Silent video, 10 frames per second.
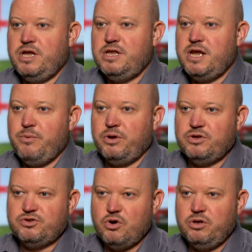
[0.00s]
in the network
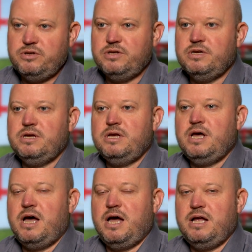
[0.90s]
in Scotland,
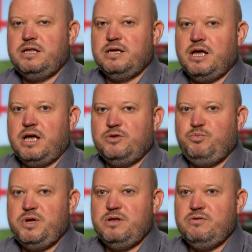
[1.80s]
and it has
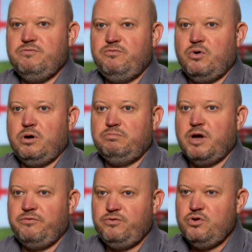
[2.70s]
been for
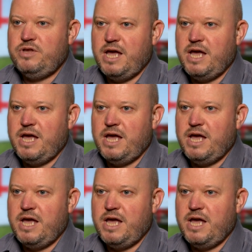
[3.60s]
a few